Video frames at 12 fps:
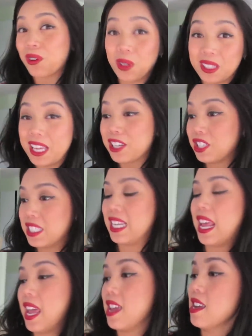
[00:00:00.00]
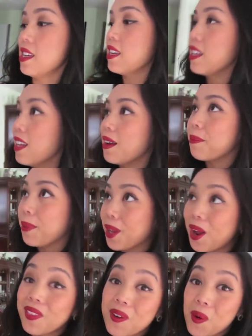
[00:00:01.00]
or later today, put
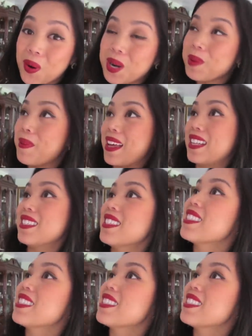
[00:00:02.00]
on the ornaments.